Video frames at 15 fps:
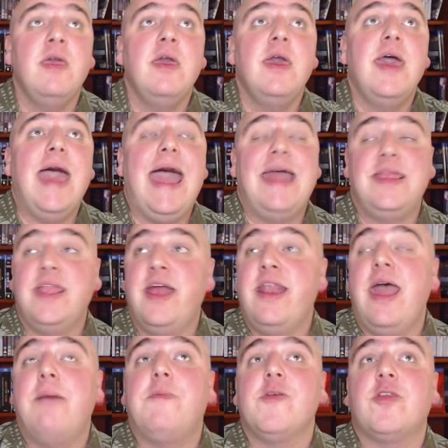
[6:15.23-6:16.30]
And then
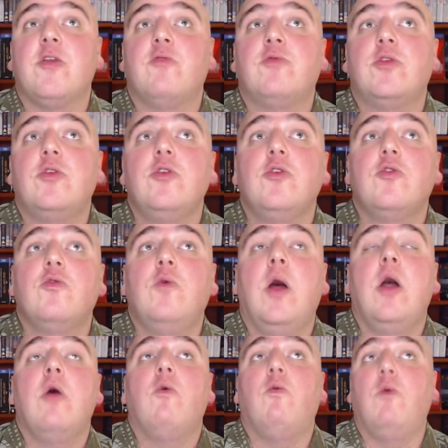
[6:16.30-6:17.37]
episode 2
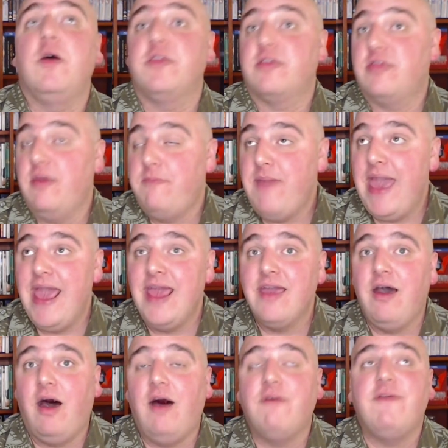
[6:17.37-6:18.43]
was the
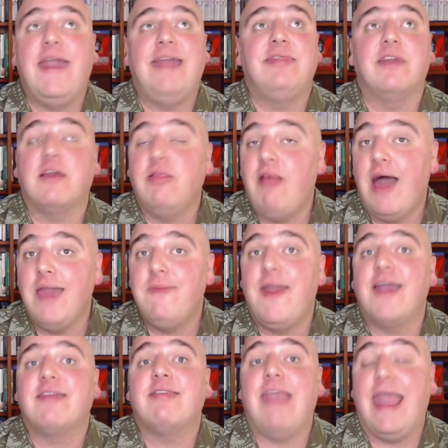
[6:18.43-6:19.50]
payoff and the
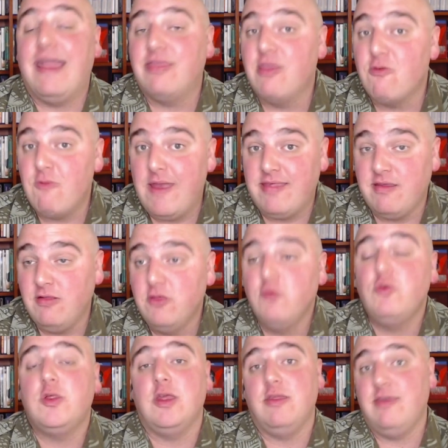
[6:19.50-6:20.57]
climax and the
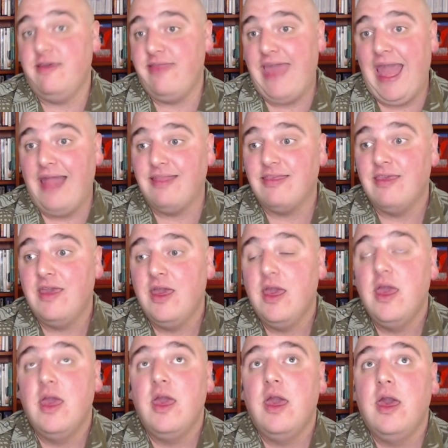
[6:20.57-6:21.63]
resolution to that.
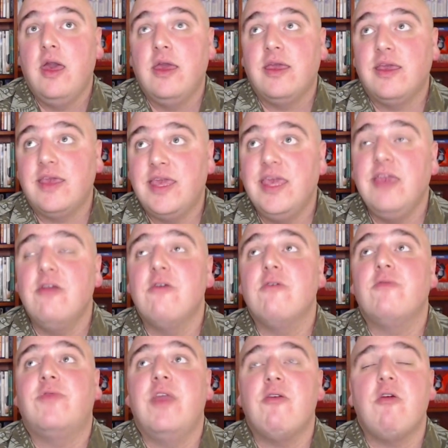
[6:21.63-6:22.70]
Here,
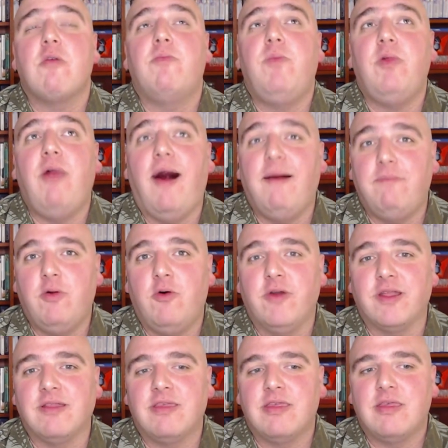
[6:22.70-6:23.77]
there are plot
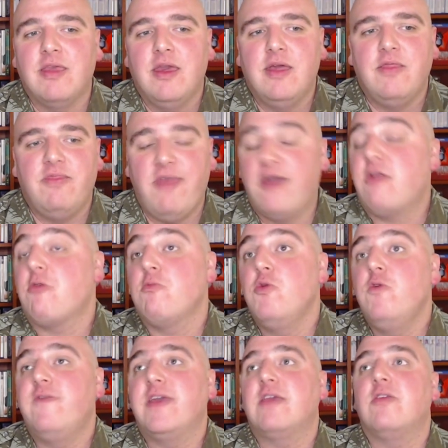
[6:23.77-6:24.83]
points that are
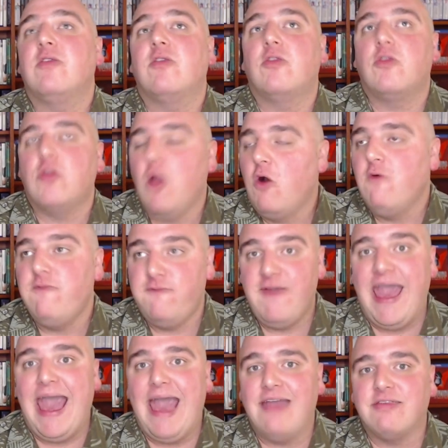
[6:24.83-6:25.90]
moving so
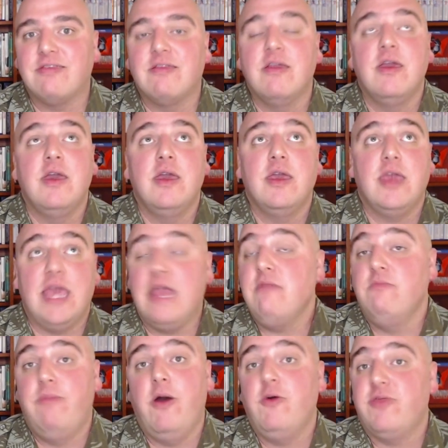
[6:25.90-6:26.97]
fast in
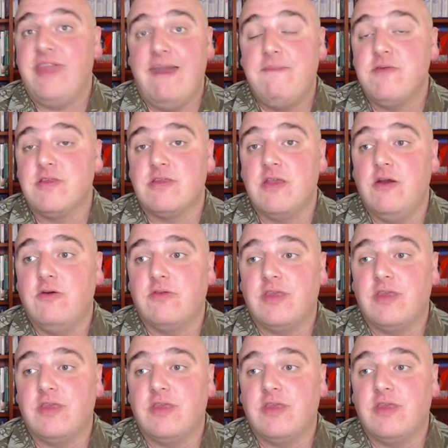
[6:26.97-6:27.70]
both episodes.